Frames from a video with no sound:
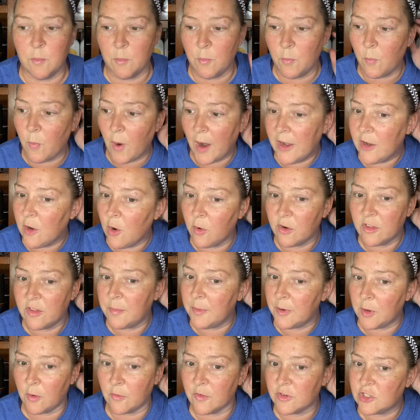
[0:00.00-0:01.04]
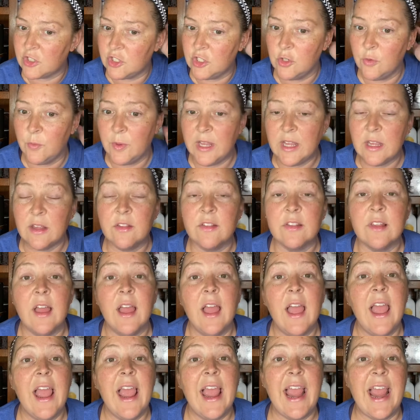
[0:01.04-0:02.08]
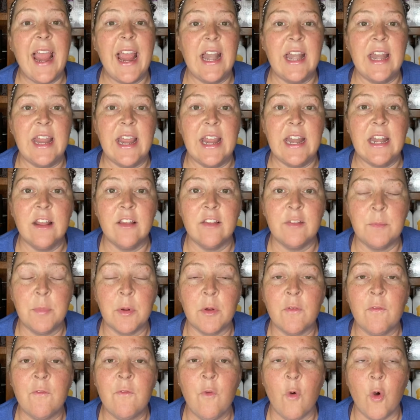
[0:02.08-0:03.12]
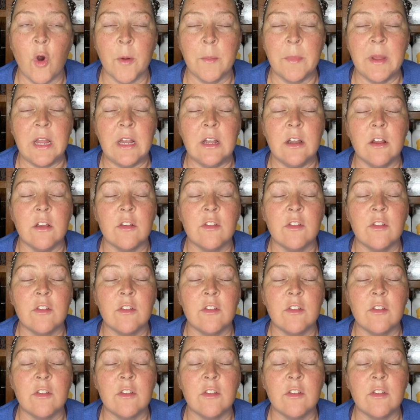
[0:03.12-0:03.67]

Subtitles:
I know it's been over 2 weeks, and it is performing